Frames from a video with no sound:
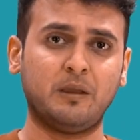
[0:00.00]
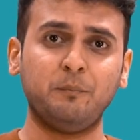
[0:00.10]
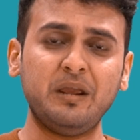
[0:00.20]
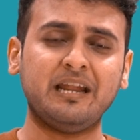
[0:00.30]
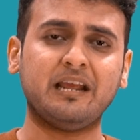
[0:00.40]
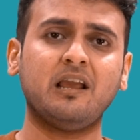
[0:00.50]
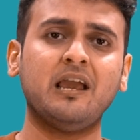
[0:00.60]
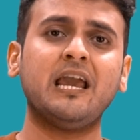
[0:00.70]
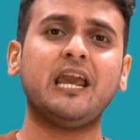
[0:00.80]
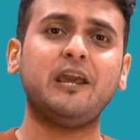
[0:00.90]
Meaning,
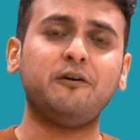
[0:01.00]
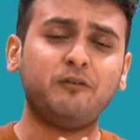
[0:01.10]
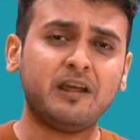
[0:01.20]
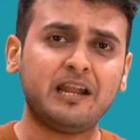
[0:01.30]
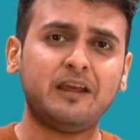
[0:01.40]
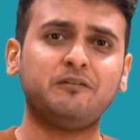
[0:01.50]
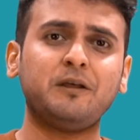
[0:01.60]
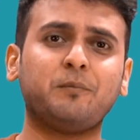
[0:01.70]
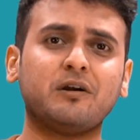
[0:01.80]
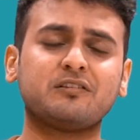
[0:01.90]
even if the
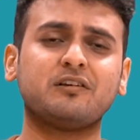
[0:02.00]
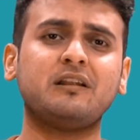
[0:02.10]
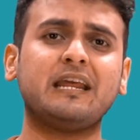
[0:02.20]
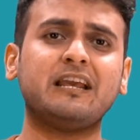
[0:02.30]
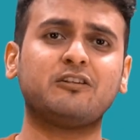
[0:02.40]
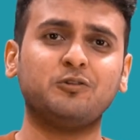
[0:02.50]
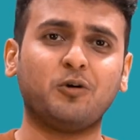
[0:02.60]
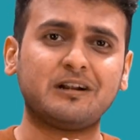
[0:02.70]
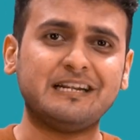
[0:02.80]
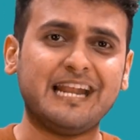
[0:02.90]
person is
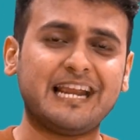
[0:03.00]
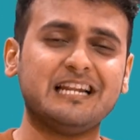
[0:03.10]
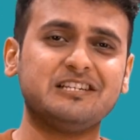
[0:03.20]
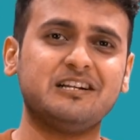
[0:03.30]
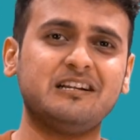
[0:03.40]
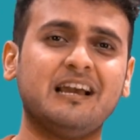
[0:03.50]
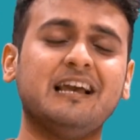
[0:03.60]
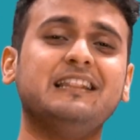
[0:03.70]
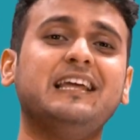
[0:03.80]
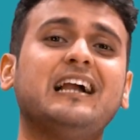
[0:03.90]
not negligent,
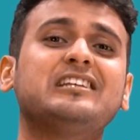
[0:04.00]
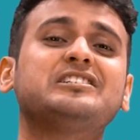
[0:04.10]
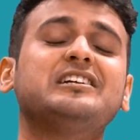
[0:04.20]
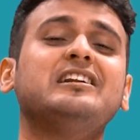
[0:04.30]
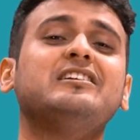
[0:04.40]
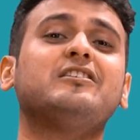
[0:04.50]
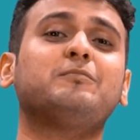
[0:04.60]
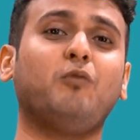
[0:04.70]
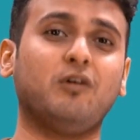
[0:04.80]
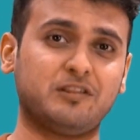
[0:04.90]
they are still
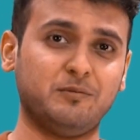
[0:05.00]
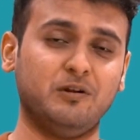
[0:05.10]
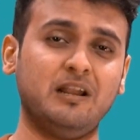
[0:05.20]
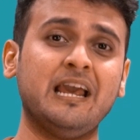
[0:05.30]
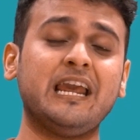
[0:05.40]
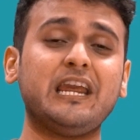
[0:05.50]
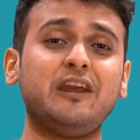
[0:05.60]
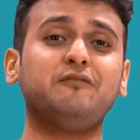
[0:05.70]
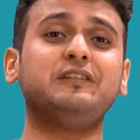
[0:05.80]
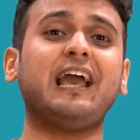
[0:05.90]
responsible
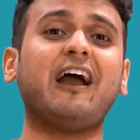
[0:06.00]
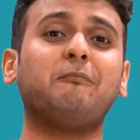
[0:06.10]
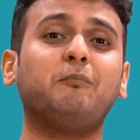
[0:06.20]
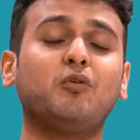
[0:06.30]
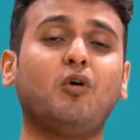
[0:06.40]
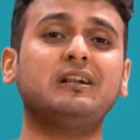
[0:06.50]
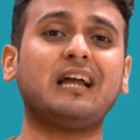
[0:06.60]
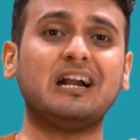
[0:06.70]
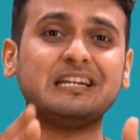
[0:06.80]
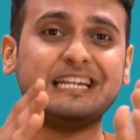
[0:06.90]
if they have brought
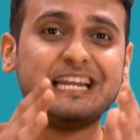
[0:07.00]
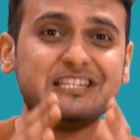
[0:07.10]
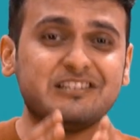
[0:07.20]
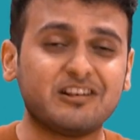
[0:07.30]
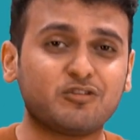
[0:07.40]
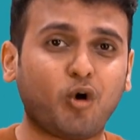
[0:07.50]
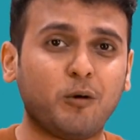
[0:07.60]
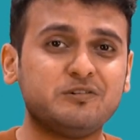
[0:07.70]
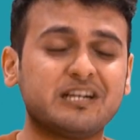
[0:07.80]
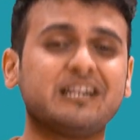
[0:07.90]
a dangerous
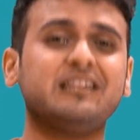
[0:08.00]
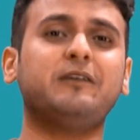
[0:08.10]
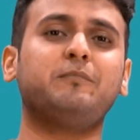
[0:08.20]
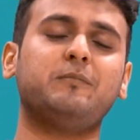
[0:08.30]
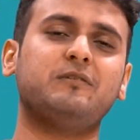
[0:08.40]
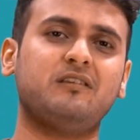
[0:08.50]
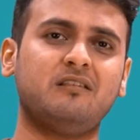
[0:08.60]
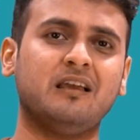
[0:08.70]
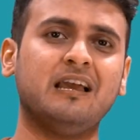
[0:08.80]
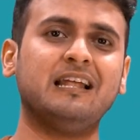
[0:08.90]
object in their
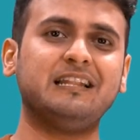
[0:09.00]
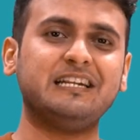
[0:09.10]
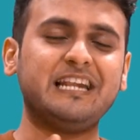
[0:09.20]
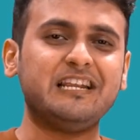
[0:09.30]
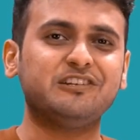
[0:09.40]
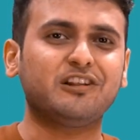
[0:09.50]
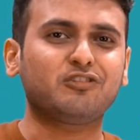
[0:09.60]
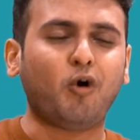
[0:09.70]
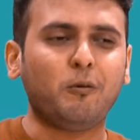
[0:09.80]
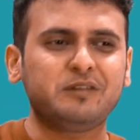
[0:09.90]
premises, the dangerous
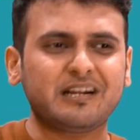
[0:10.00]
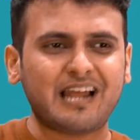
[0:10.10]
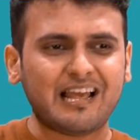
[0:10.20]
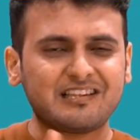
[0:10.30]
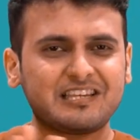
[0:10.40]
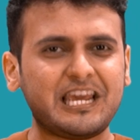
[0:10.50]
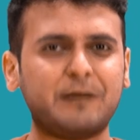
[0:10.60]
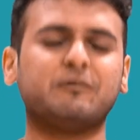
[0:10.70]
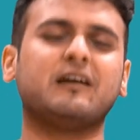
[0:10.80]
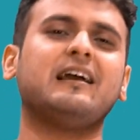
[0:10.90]
object has
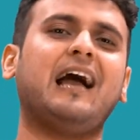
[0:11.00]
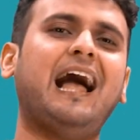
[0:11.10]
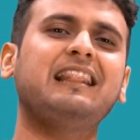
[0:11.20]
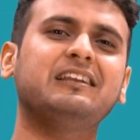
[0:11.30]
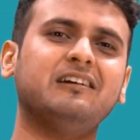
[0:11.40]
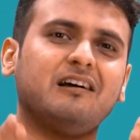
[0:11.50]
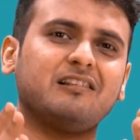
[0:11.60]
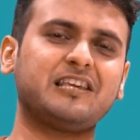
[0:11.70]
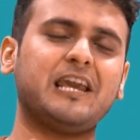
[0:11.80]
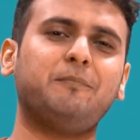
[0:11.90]
escaped and the
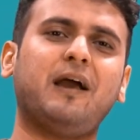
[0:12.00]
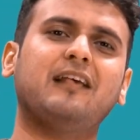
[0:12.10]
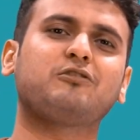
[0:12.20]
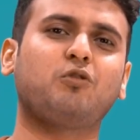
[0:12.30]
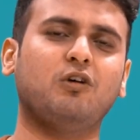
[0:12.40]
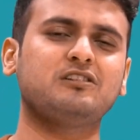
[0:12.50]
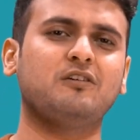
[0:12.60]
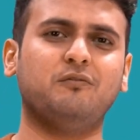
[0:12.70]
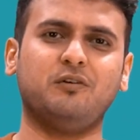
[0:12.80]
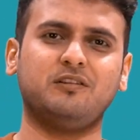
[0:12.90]
escape has caused
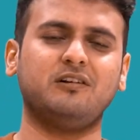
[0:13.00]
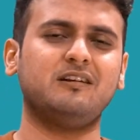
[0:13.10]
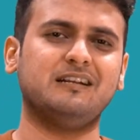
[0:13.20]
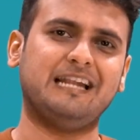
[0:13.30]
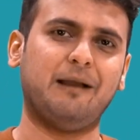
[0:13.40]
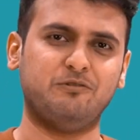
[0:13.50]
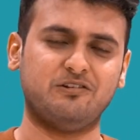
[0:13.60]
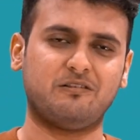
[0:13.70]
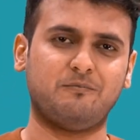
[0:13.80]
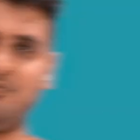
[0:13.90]
further damages.